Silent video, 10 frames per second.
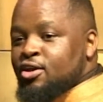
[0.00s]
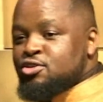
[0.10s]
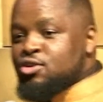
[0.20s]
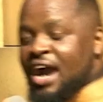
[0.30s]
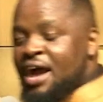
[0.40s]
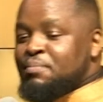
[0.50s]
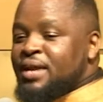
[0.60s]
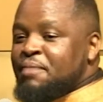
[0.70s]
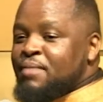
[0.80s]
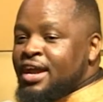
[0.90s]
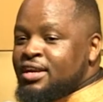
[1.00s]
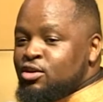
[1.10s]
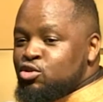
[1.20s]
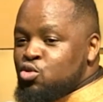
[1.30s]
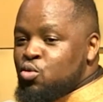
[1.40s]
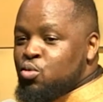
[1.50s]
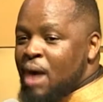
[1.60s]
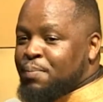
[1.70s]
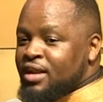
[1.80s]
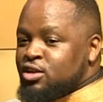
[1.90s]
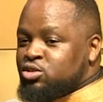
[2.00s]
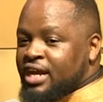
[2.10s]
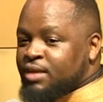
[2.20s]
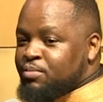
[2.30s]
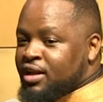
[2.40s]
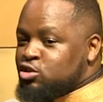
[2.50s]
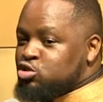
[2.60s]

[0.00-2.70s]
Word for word: You can't be a man, you are planning to get married,